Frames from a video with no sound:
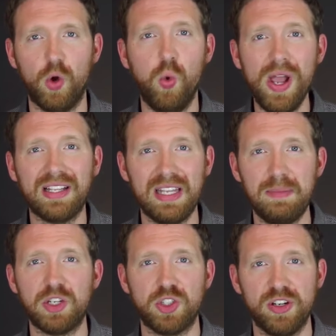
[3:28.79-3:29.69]
to
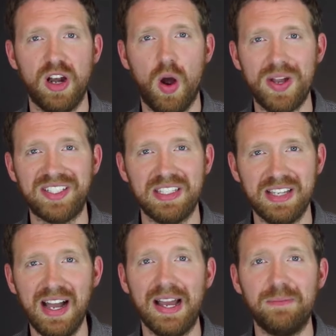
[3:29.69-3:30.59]
quickly make sure you're not
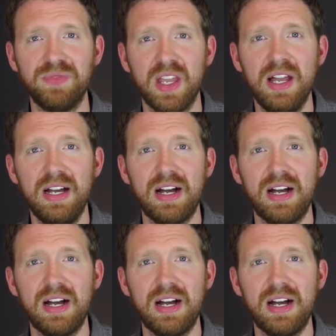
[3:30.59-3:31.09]
wasting time,